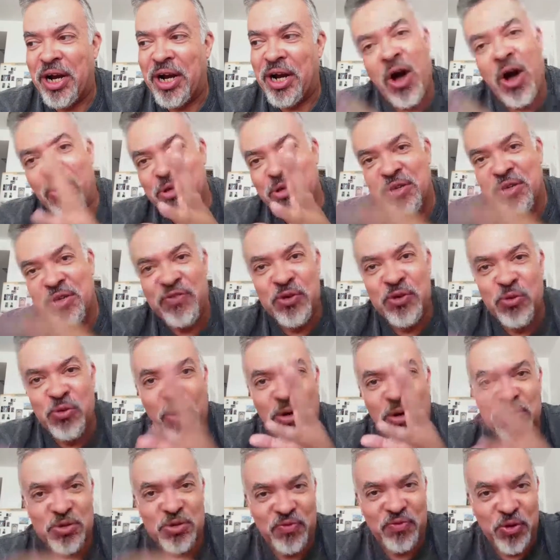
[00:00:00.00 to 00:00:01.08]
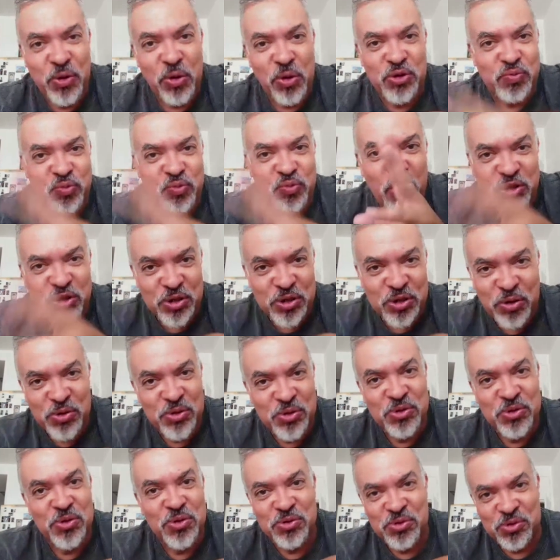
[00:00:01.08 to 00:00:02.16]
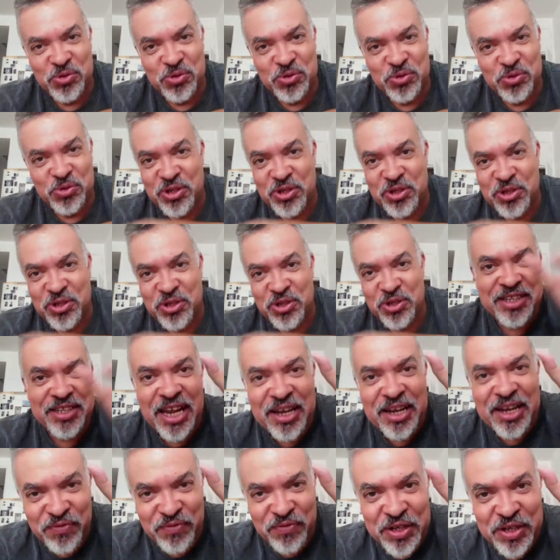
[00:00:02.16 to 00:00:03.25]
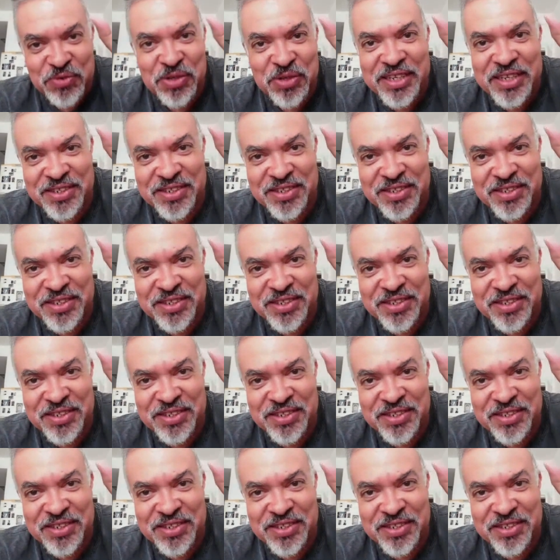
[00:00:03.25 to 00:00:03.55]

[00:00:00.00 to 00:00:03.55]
if you want if you go to Portugal, you don't you won't understand anything they say,